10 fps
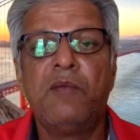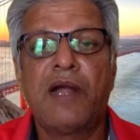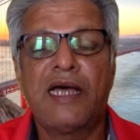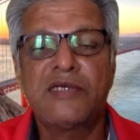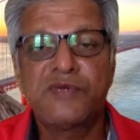
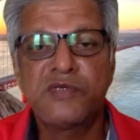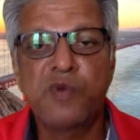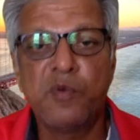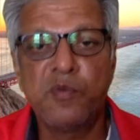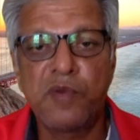But as far as
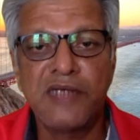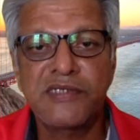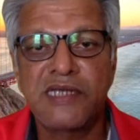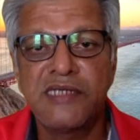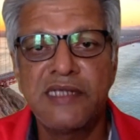Bumrah is
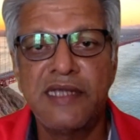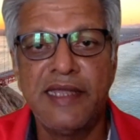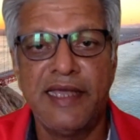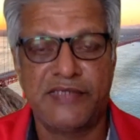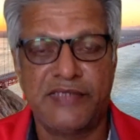concerned,
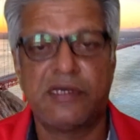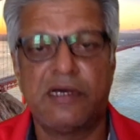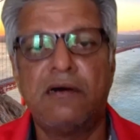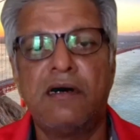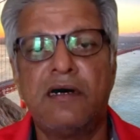yes,
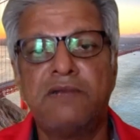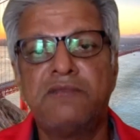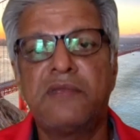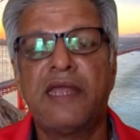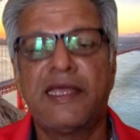
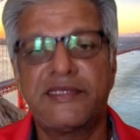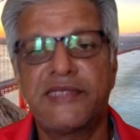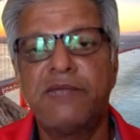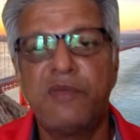like I said